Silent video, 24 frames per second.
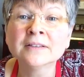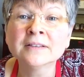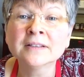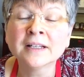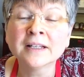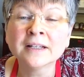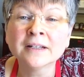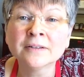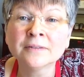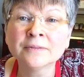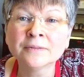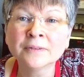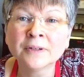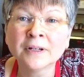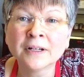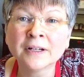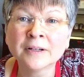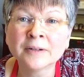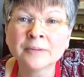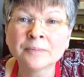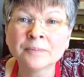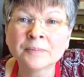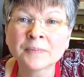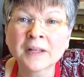have
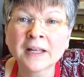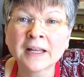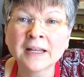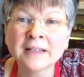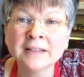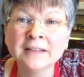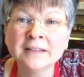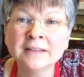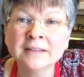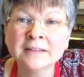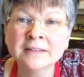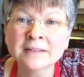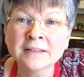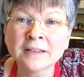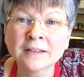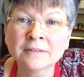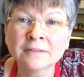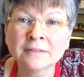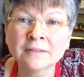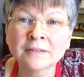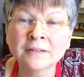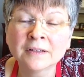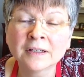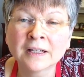ideas
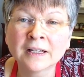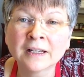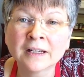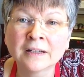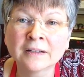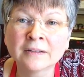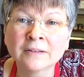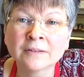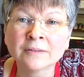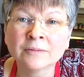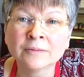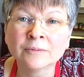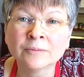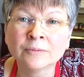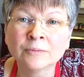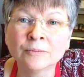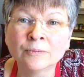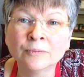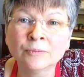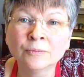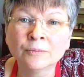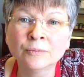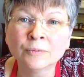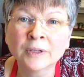on
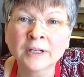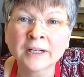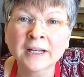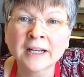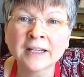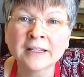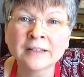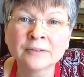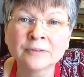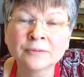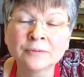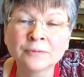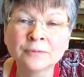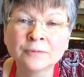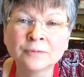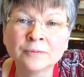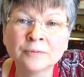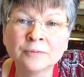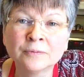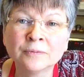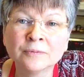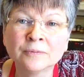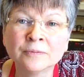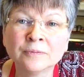what kind of
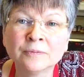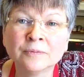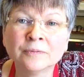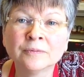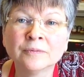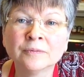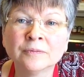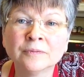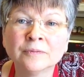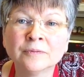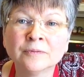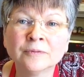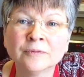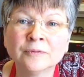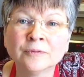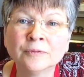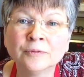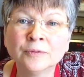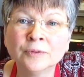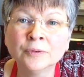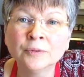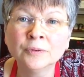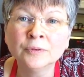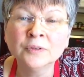
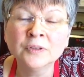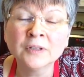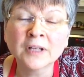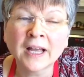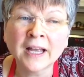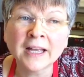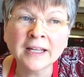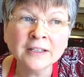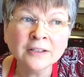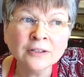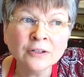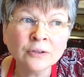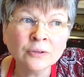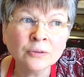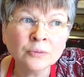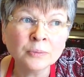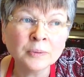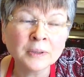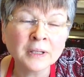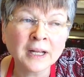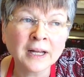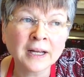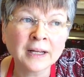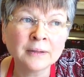foods? I know
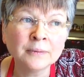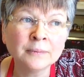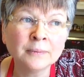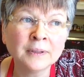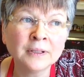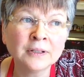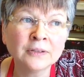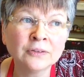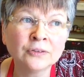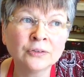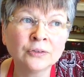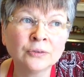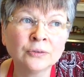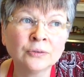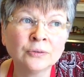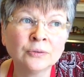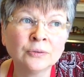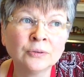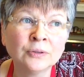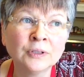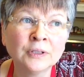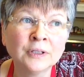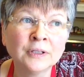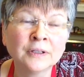when I went to
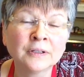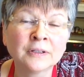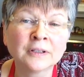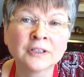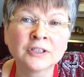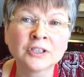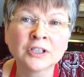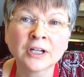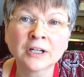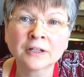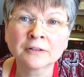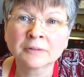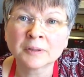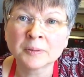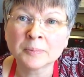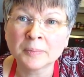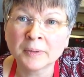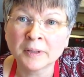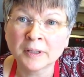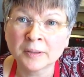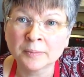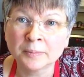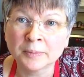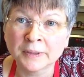the Czech
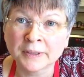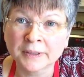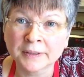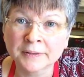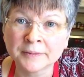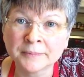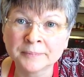Republic,